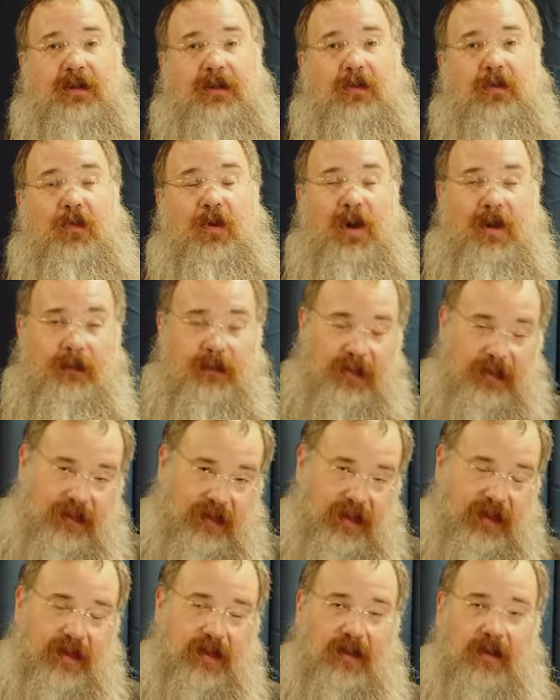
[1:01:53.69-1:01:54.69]
One
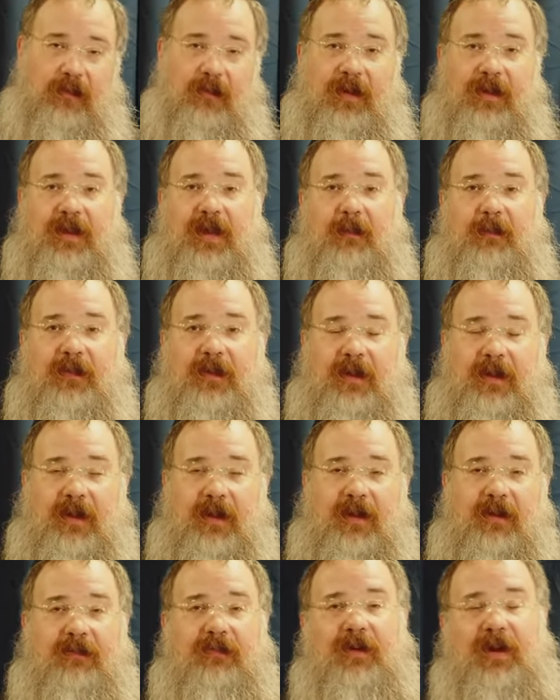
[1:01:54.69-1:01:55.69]
particular one that I'm
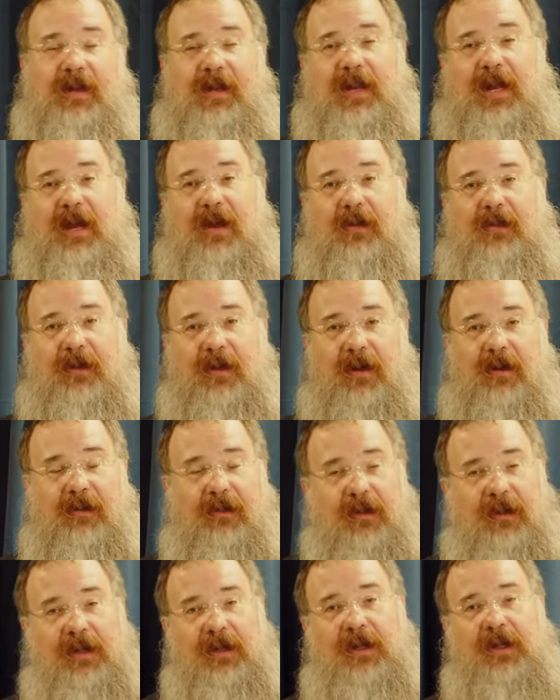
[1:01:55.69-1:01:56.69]
thinking of right now, though,
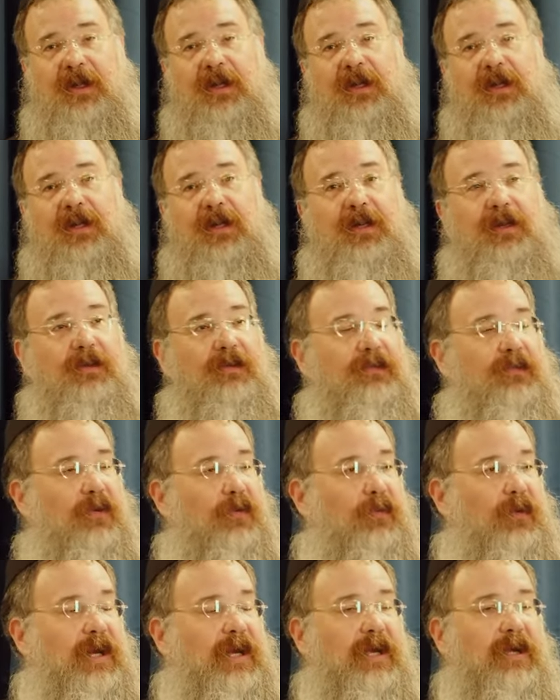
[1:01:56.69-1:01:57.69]
is
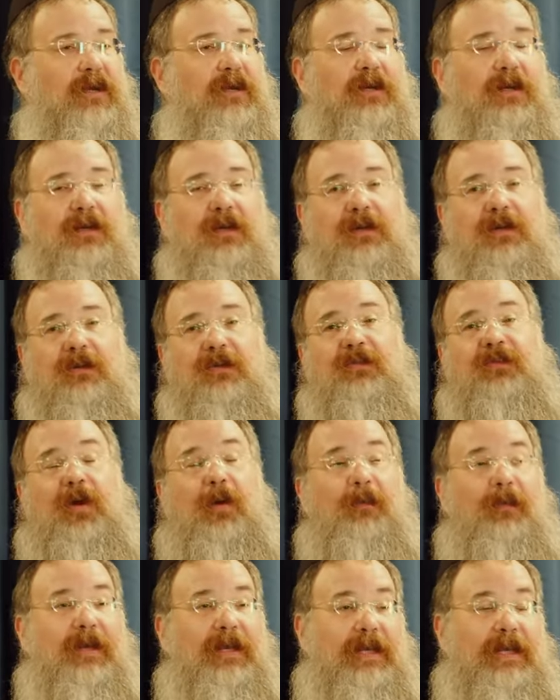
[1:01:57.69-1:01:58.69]
where
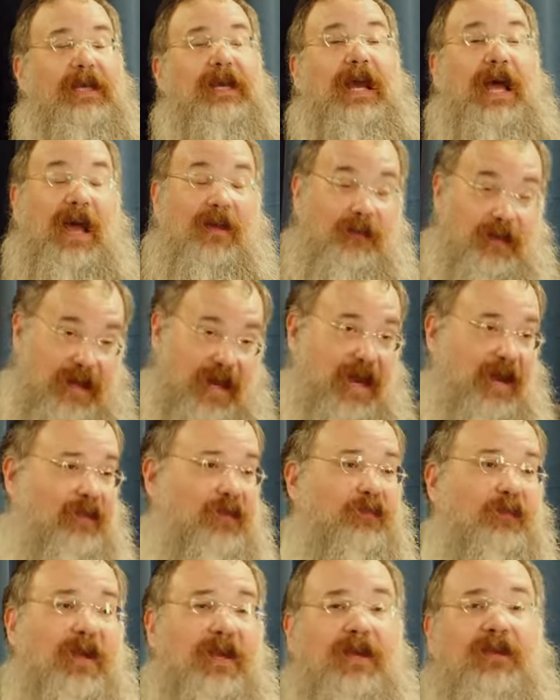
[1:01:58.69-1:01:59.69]
somebody, I've been
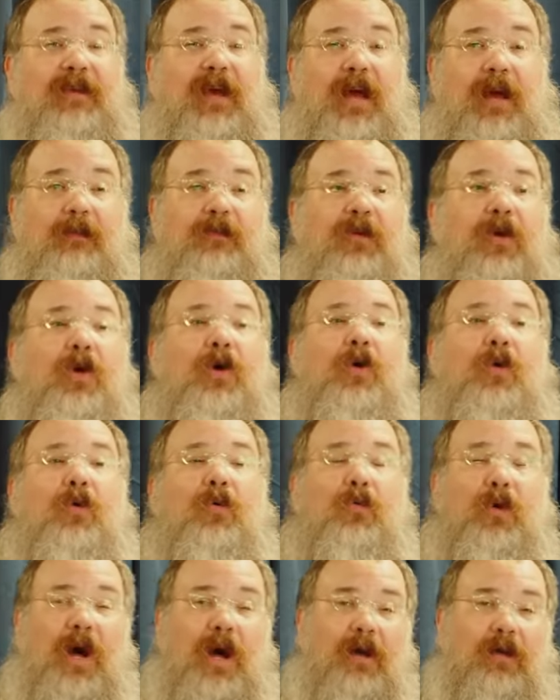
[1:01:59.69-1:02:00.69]
asked many times,
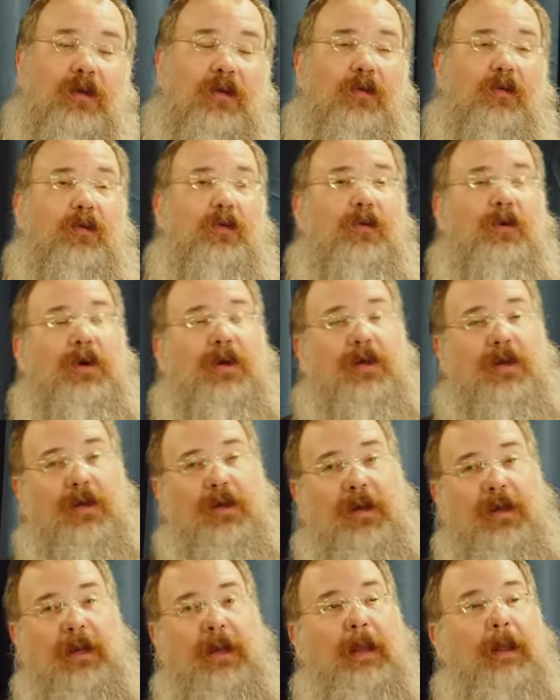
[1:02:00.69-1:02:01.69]
well,
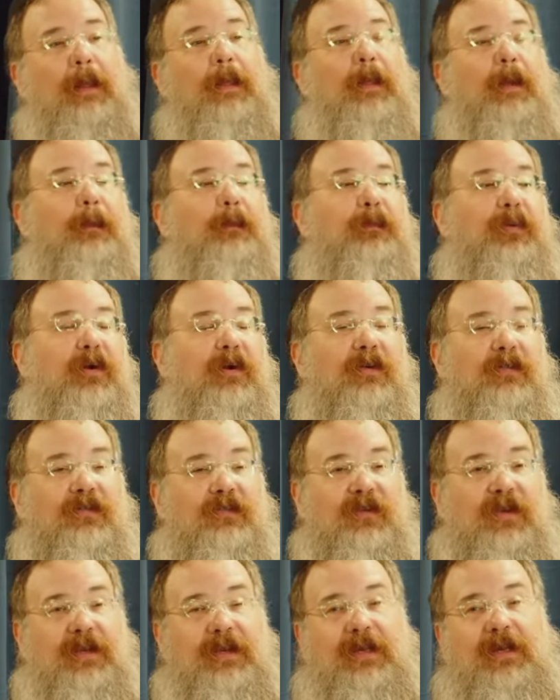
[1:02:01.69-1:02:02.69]
the
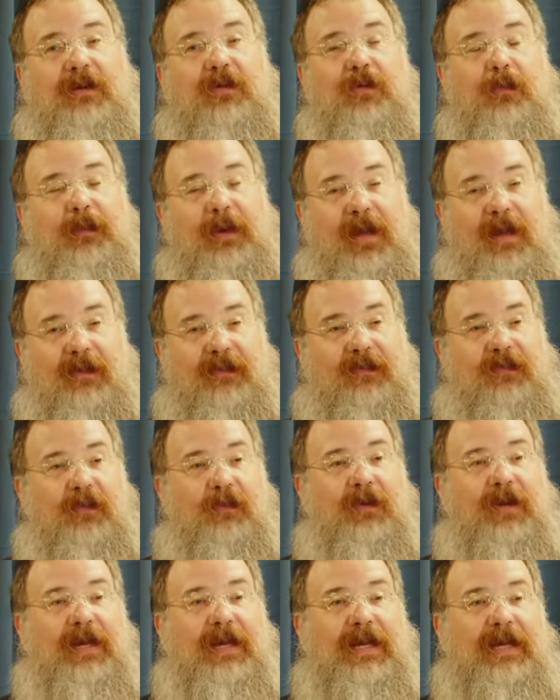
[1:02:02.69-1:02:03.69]
person who passed
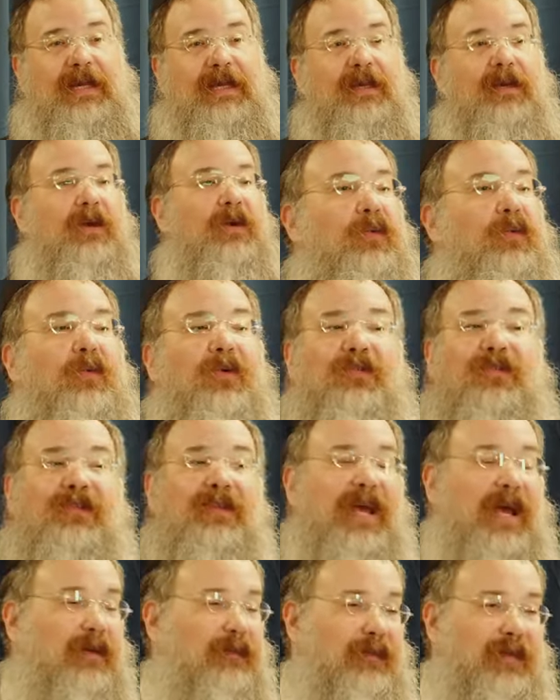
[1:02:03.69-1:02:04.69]
away was
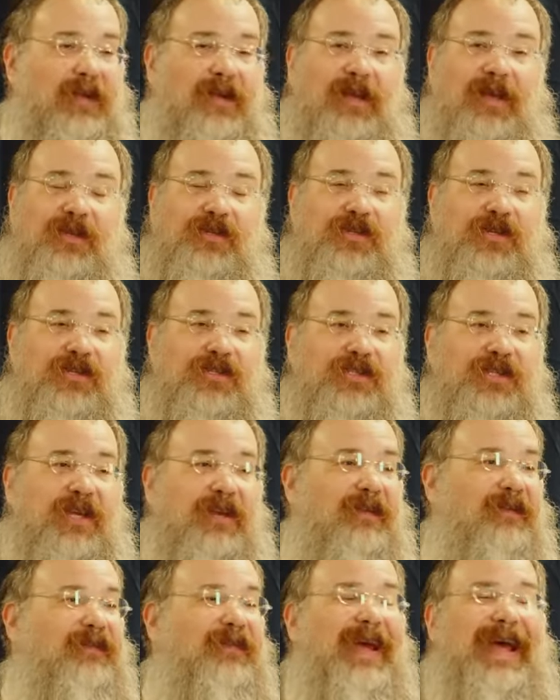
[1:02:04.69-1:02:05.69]
not religious,
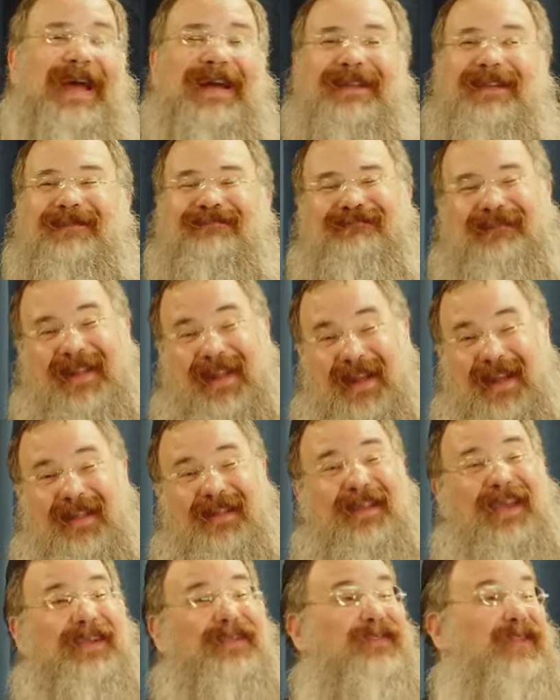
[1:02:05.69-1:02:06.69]
and in fact,
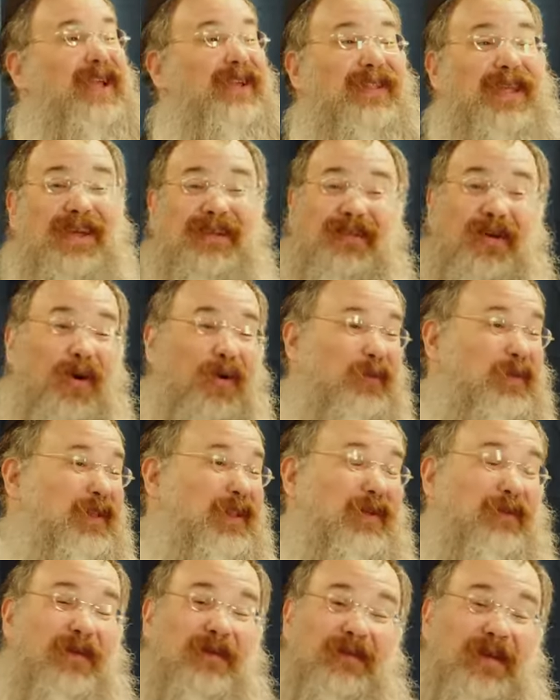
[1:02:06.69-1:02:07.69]
they, they, they told me
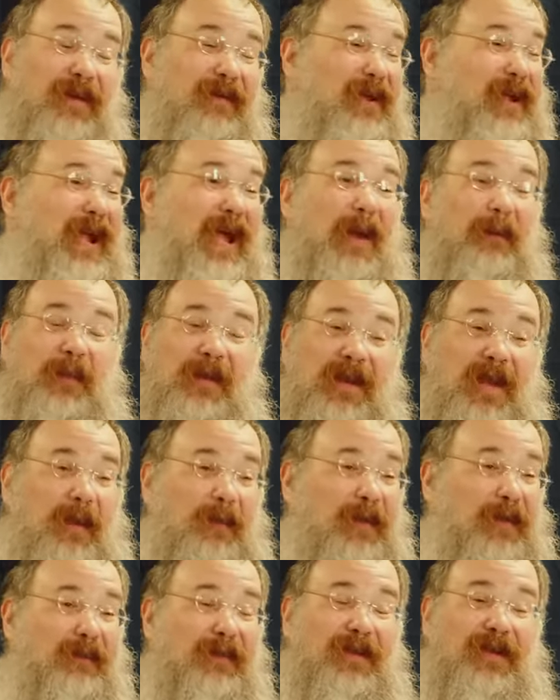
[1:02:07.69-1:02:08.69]
they were very happy not
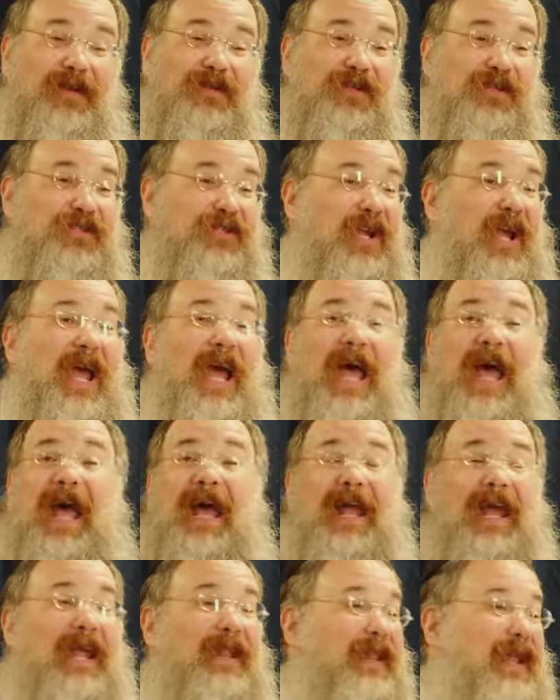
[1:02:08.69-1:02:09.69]
being religious,
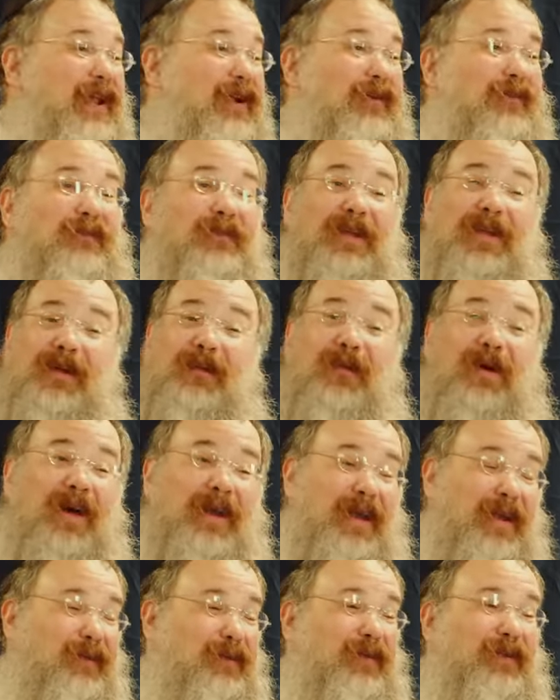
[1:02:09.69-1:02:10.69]
and, and, they don't really
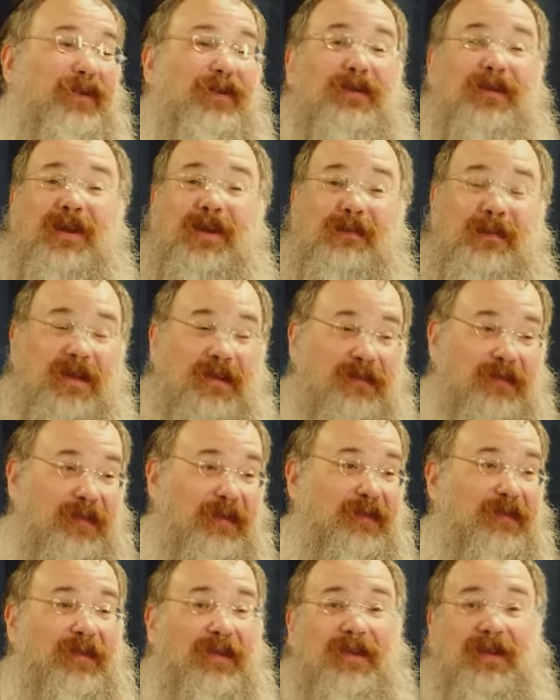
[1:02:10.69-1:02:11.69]
want anyone to do any
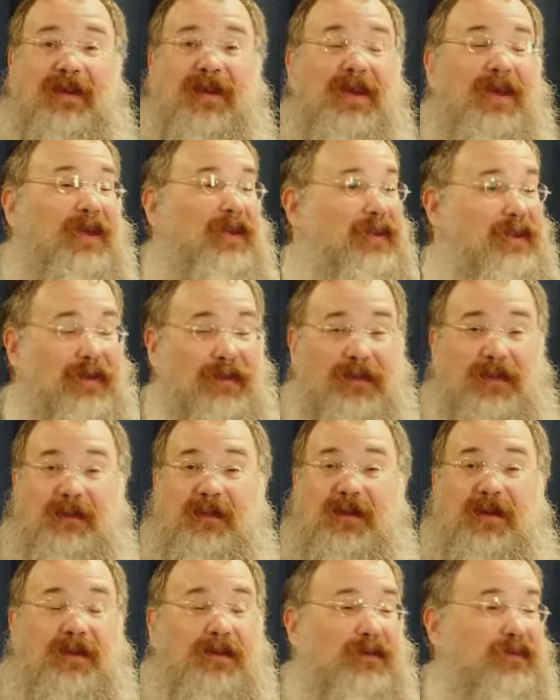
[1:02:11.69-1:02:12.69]
mitzvahs. And you know, you
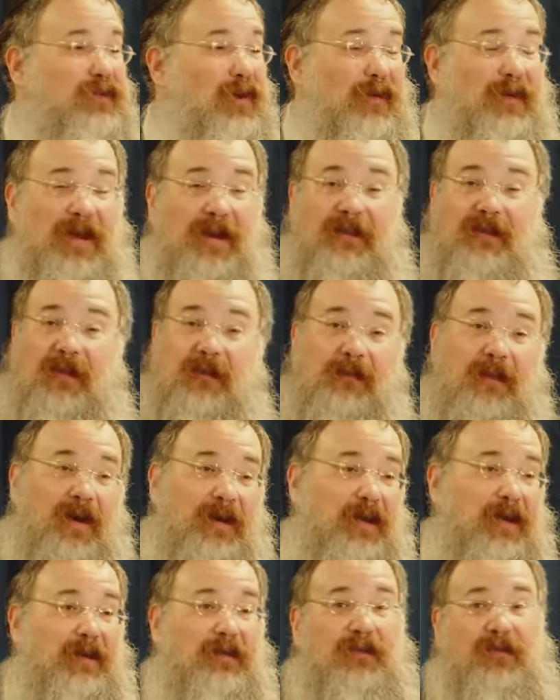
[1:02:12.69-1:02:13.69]
can donate some
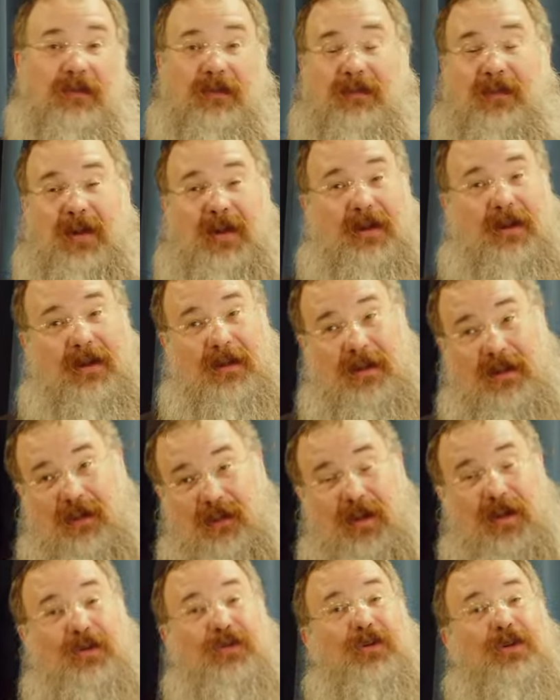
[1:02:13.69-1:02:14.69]
money to uh, you
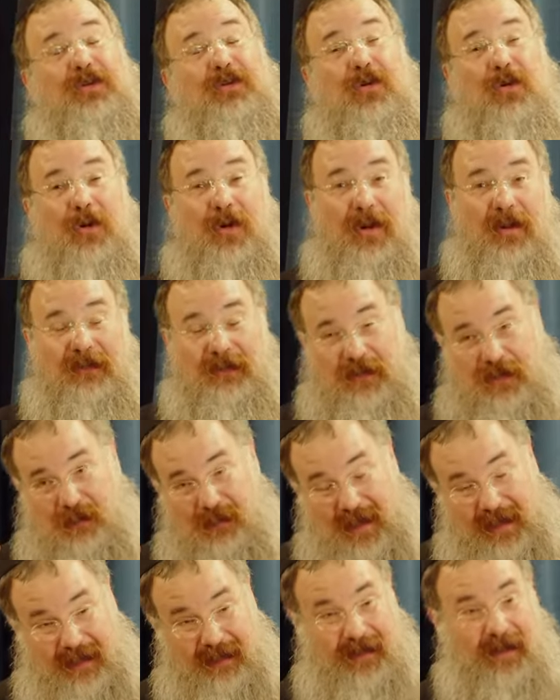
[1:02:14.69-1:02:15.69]
know a good cause, a
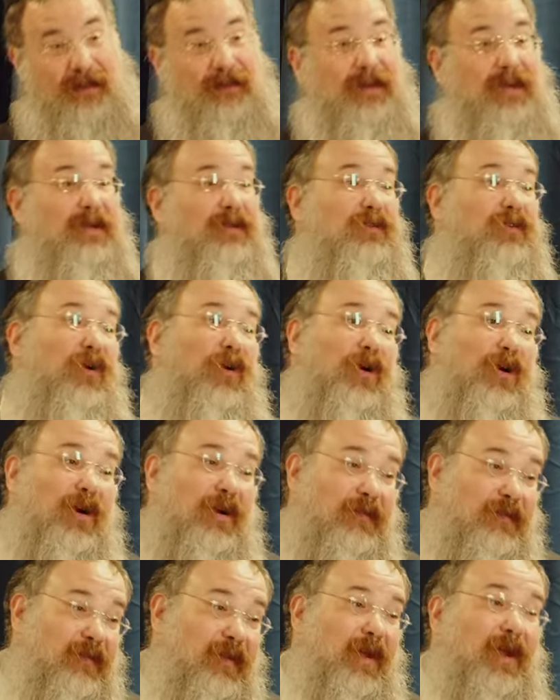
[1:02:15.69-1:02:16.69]
humanitarian
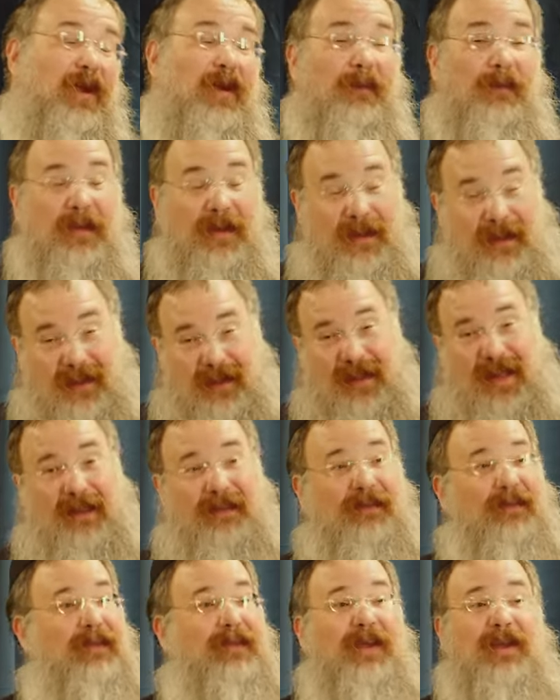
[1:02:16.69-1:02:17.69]
cause, but
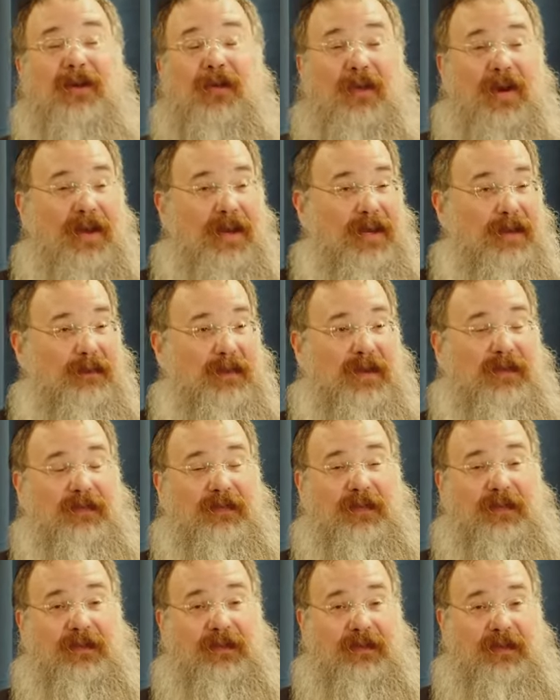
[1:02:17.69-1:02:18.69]
that's it. They don't want any
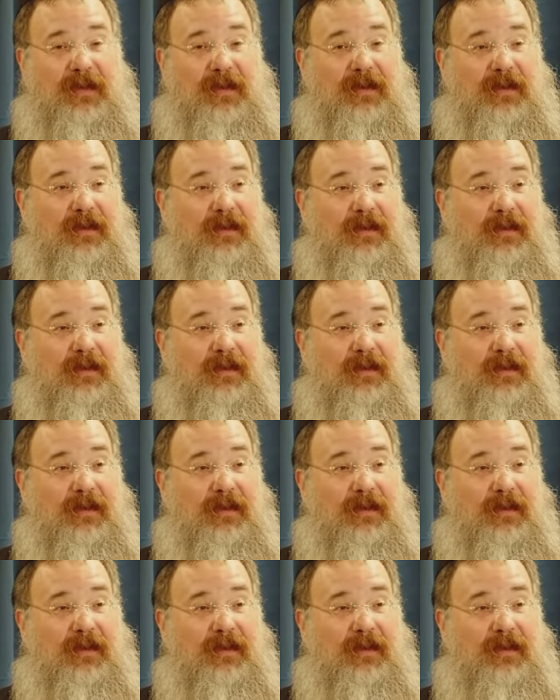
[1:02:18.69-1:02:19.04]
mitzvahs.